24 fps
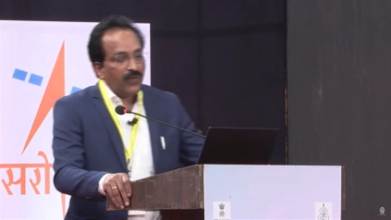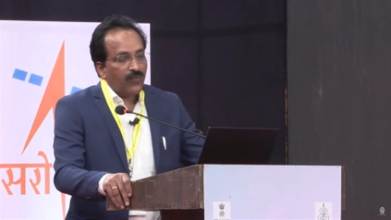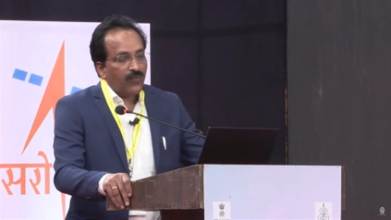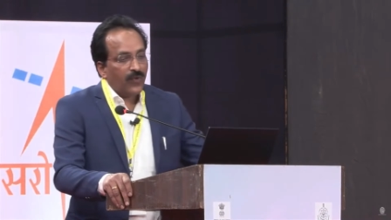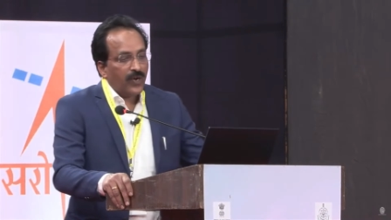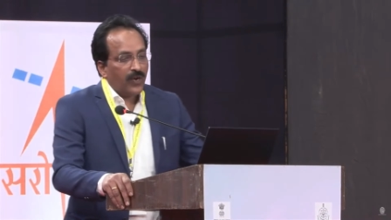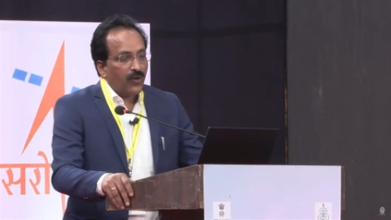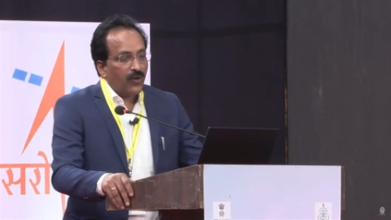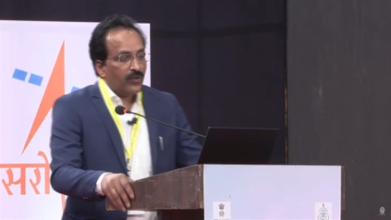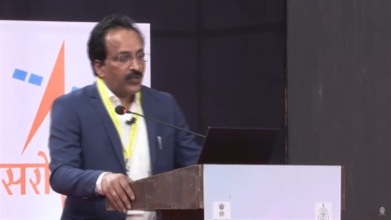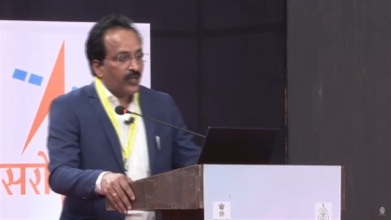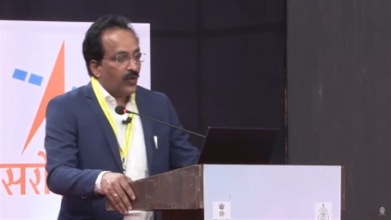
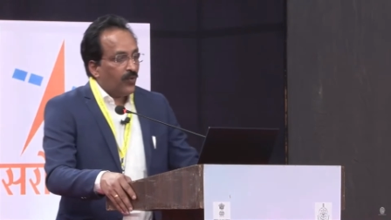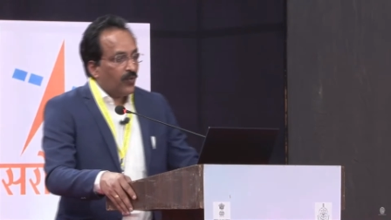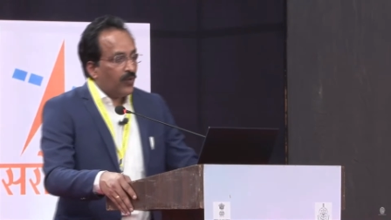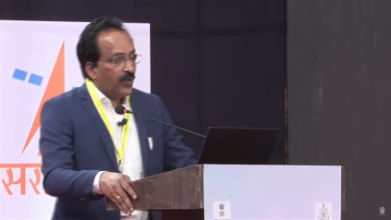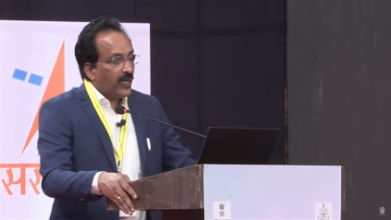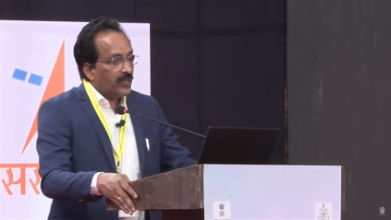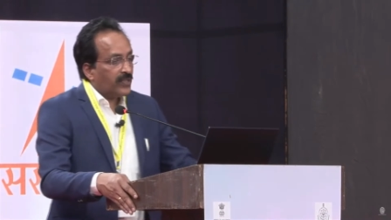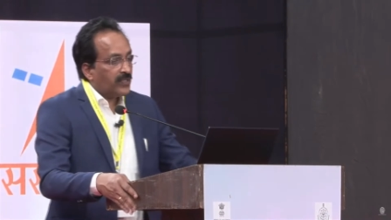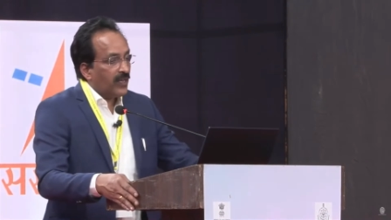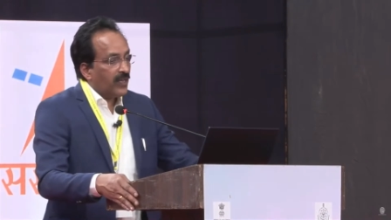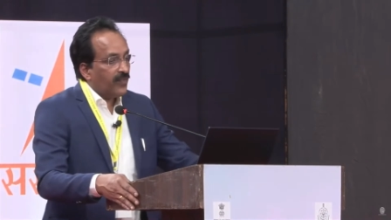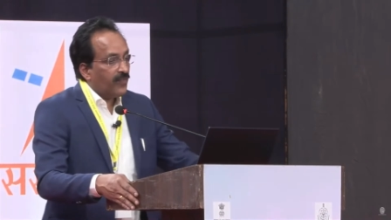1 on the
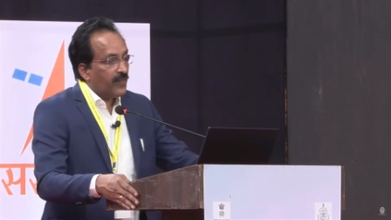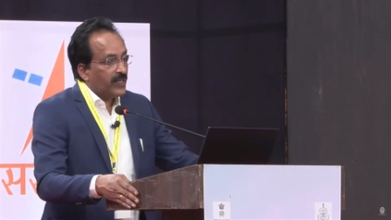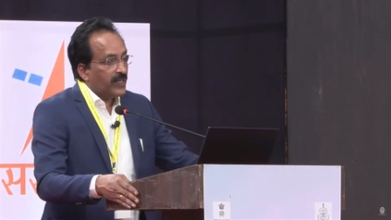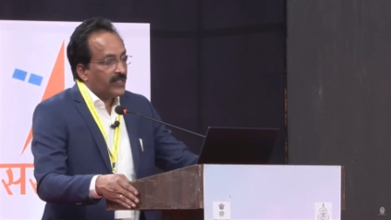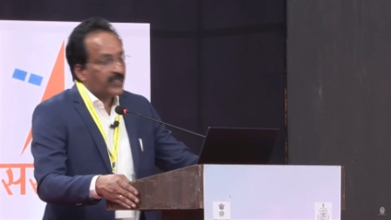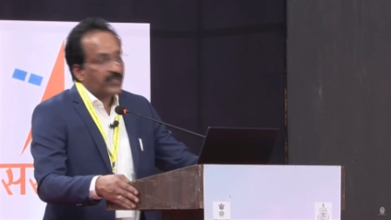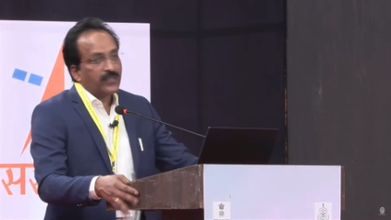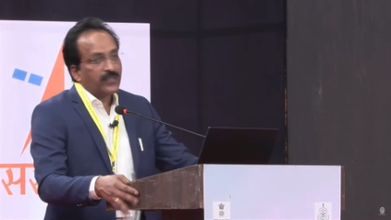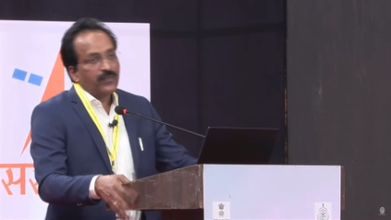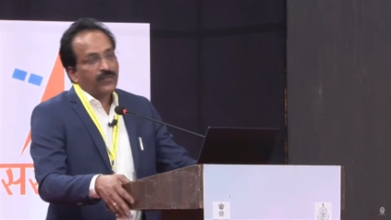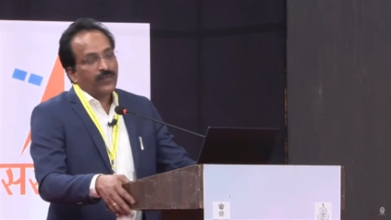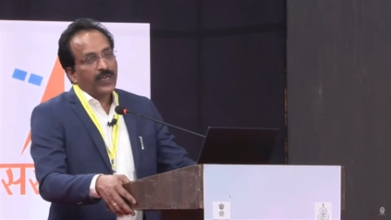lunar
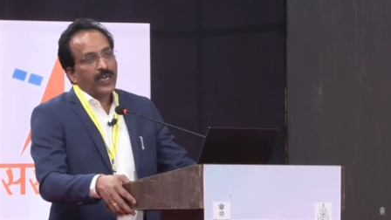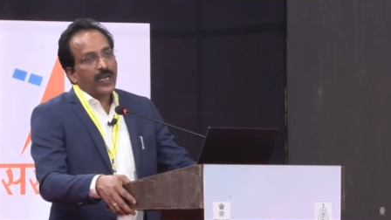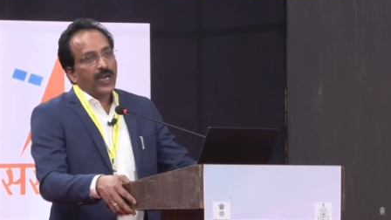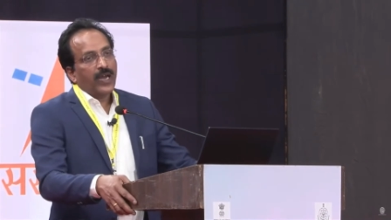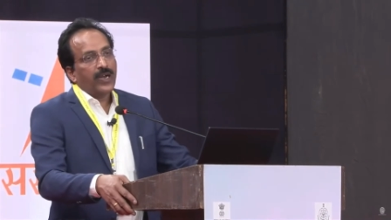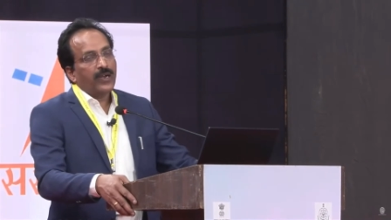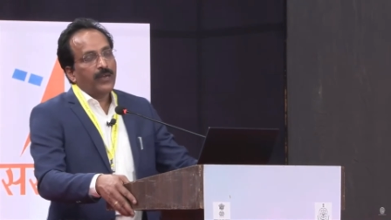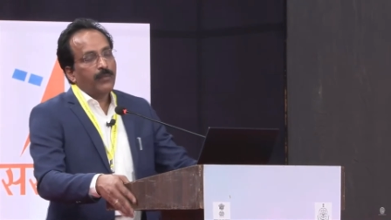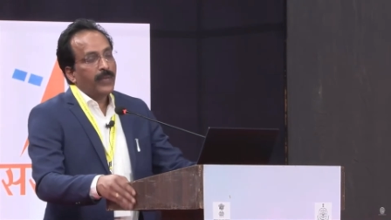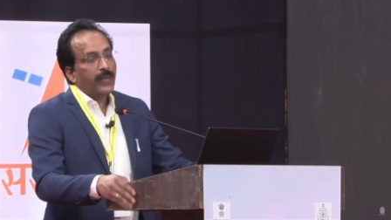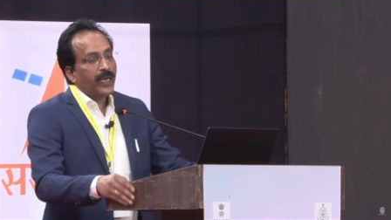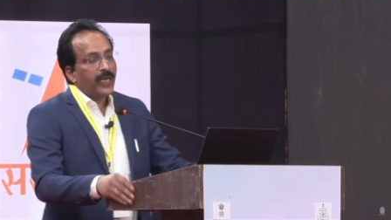surface, we
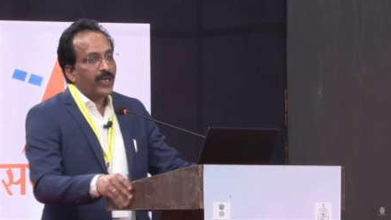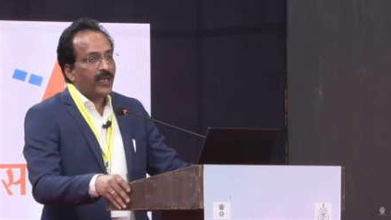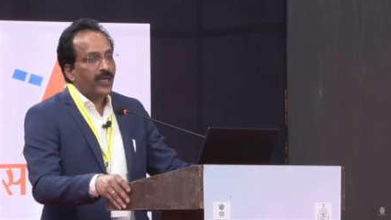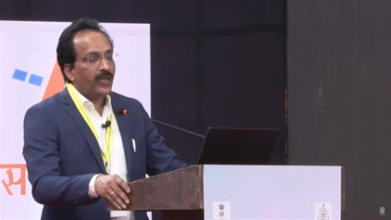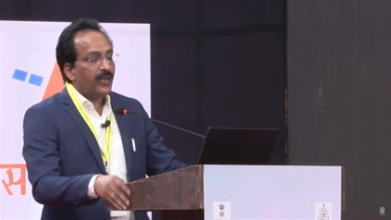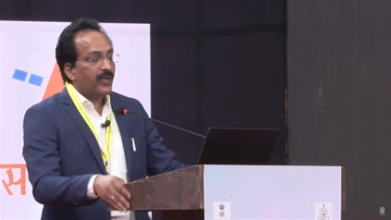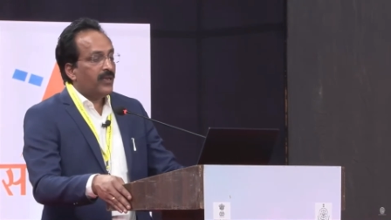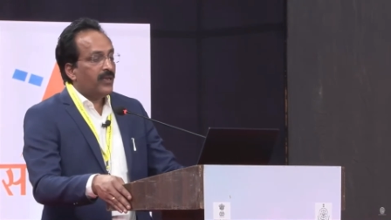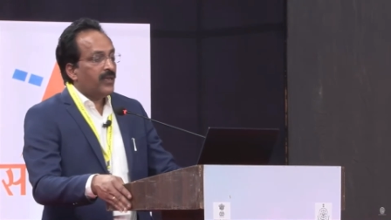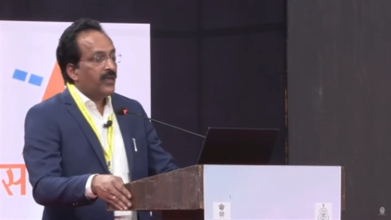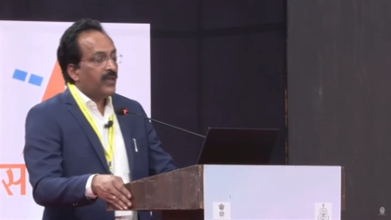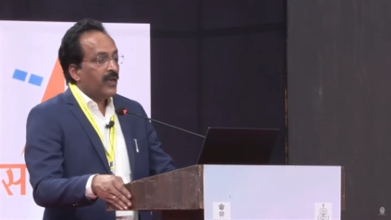had
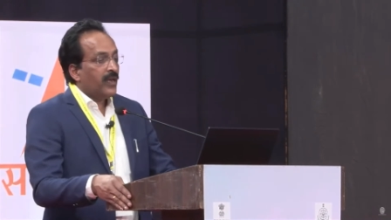many